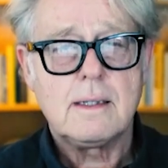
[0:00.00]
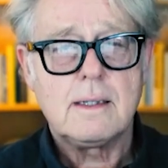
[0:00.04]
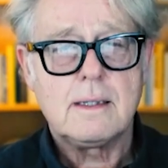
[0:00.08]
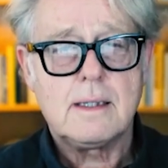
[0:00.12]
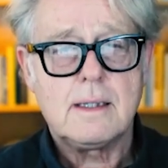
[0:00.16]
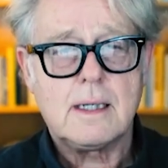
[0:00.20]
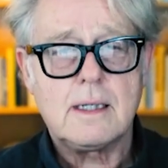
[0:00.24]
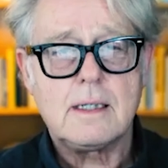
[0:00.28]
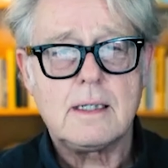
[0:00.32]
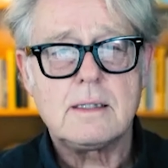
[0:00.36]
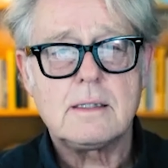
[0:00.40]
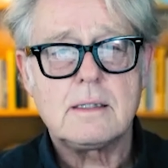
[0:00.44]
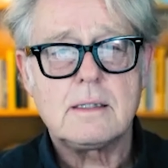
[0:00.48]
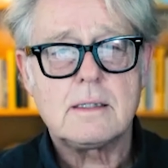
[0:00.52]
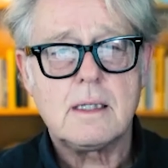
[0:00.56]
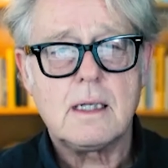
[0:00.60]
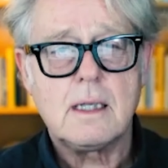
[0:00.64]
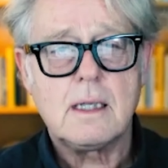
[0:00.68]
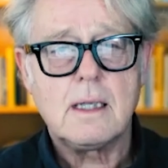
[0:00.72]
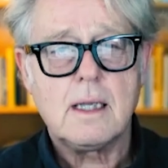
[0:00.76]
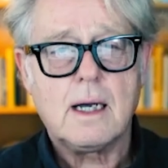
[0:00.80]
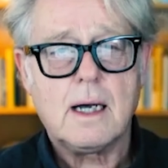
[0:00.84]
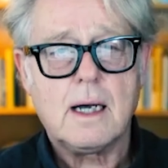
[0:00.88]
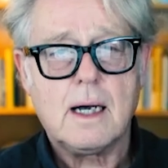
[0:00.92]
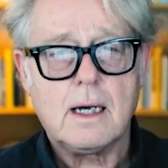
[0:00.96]
that is
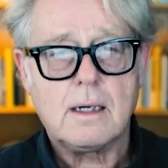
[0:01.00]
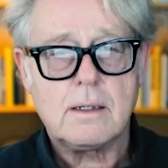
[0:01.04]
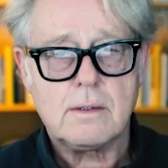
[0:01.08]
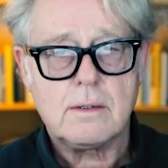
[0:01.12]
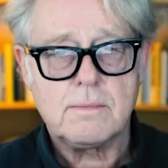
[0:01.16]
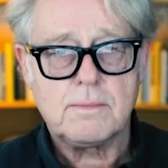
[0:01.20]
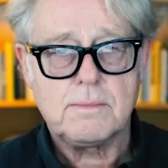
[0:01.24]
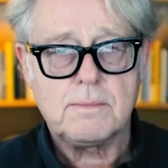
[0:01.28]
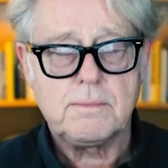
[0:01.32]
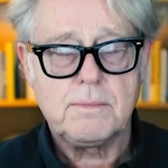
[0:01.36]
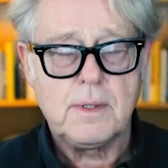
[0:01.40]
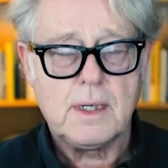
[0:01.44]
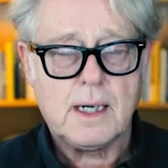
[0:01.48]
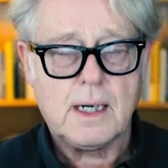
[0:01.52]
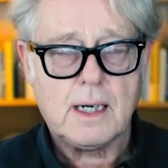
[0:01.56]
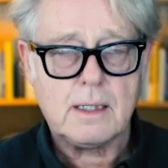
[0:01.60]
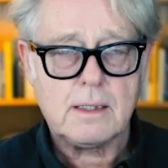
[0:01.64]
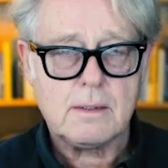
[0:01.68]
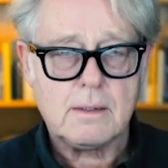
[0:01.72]
still out of out